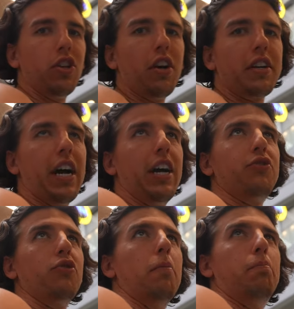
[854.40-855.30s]
unlocked,
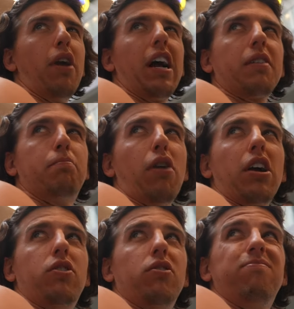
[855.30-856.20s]
guys. We're at
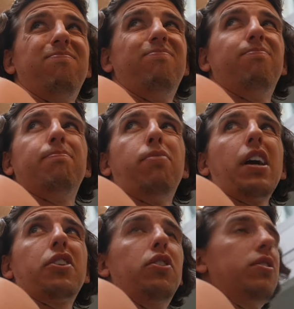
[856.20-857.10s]

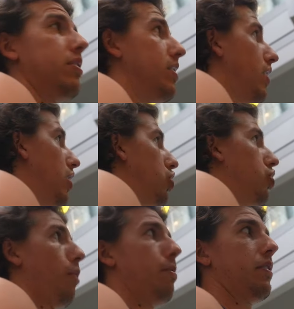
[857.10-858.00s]
Bracknell
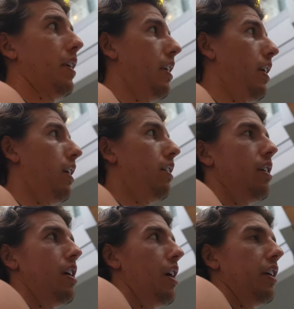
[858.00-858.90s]
shopping center.
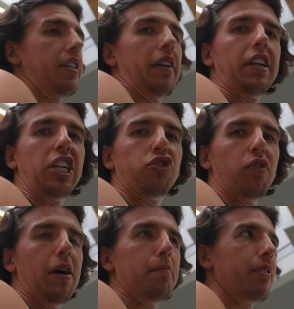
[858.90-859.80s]
See if there's any
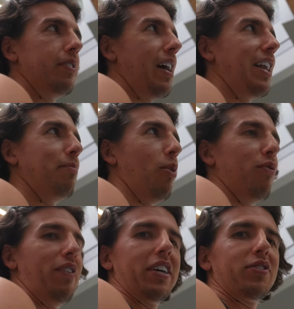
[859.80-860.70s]
drip, any more
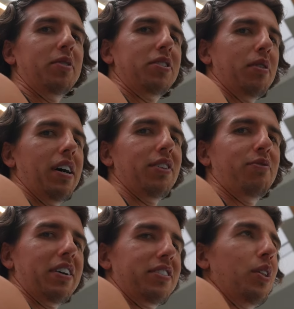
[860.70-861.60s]
vests for me to wear. It's
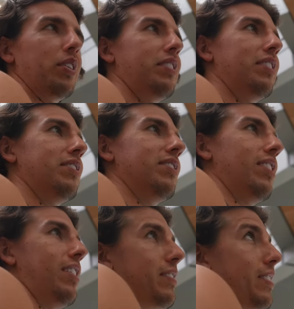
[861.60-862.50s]
vest only season,
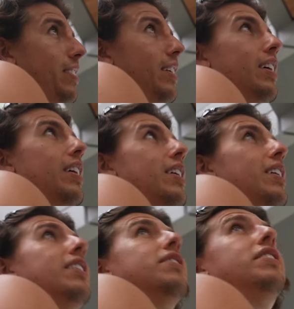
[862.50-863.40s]
so
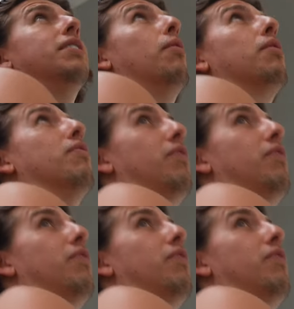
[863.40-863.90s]
see what we can